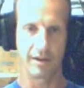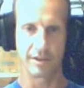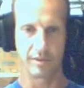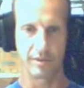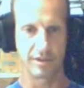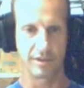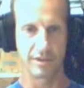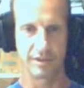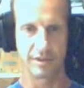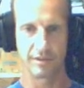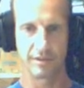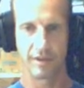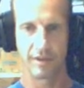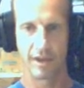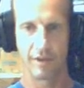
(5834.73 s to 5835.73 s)

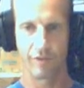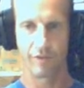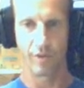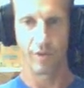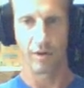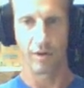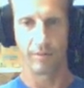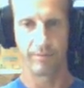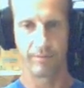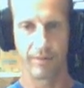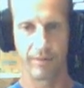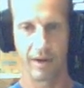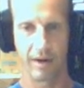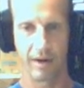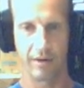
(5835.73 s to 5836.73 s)
consequences for
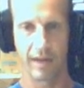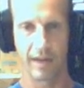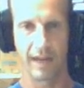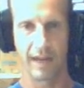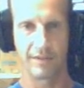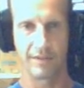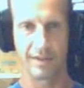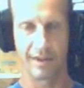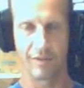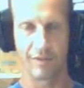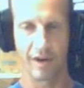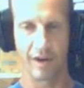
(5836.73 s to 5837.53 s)
our lives and the